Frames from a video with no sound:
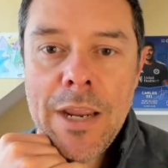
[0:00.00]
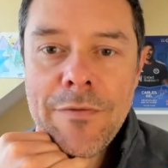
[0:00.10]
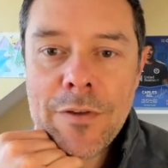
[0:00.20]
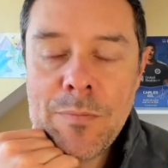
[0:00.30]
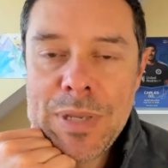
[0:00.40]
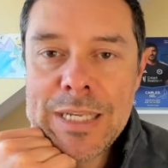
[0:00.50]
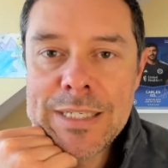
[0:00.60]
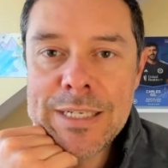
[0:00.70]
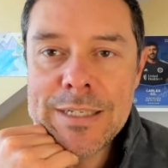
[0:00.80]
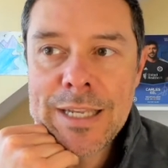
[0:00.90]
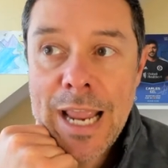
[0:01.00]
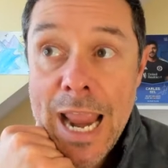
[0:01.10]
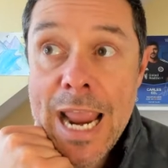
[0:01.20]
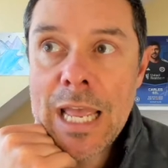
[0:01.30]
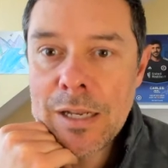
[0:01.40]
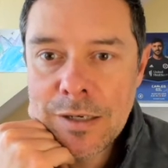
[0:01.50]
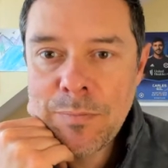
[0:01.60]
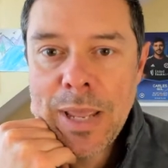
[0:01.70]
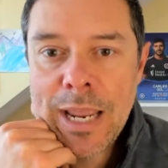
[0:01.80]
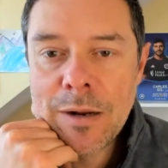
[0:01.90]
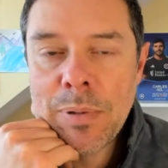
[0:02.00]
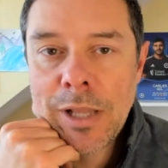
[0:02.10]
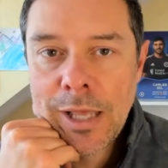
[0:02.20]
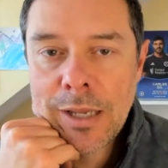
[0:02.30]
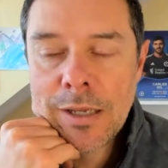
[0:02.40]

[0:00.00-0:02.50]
for the pieces and pay to play.